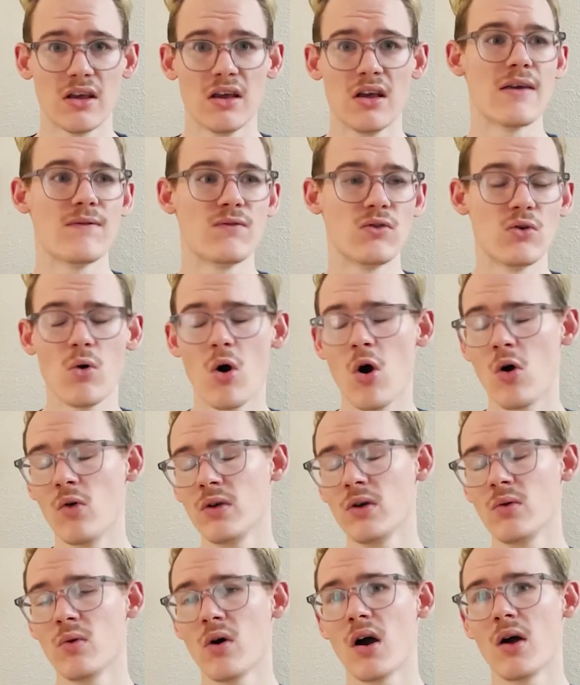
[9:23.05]
If you
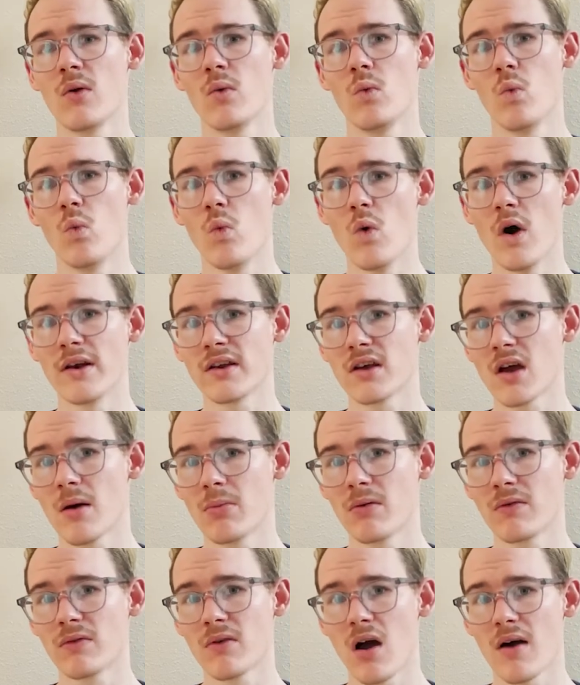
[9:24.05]
only want 1 cup
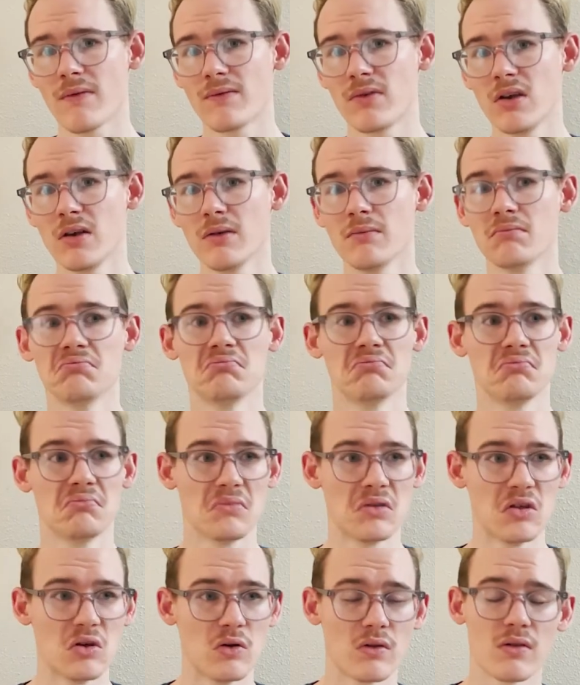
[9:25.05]
of coffee,
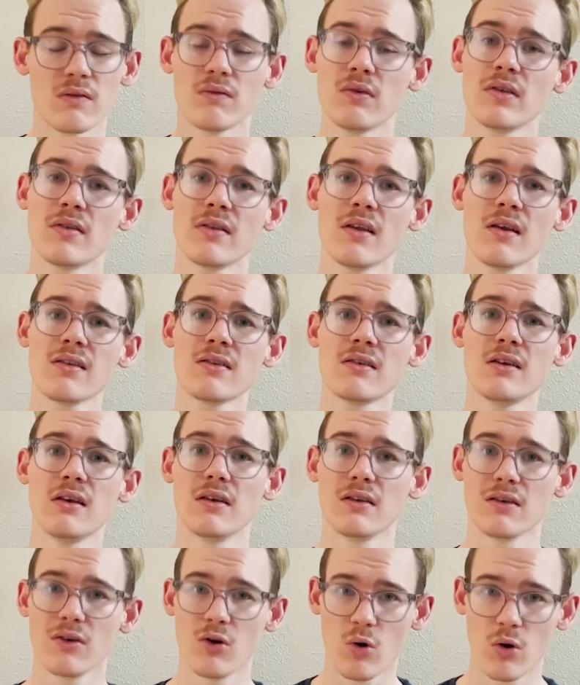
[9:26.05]
use a V60
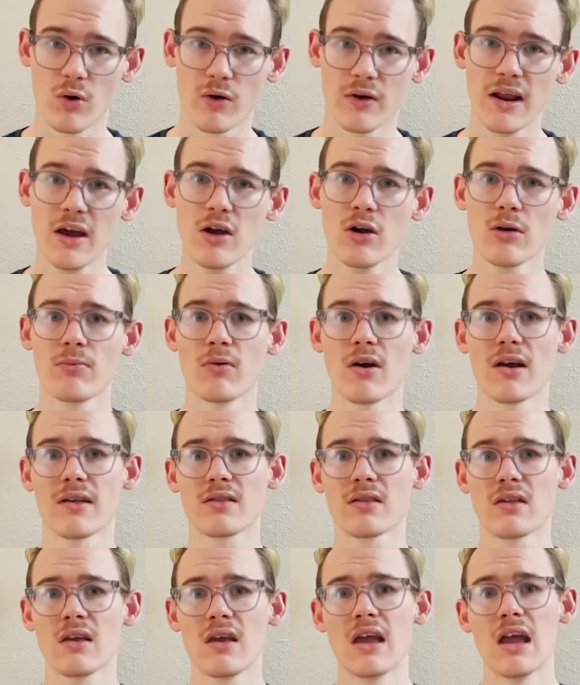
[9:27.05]
or an
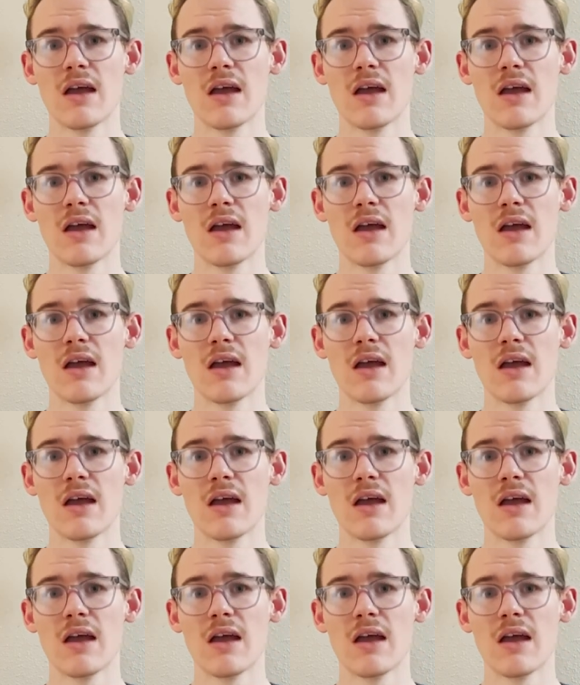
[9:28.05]
AeroPress.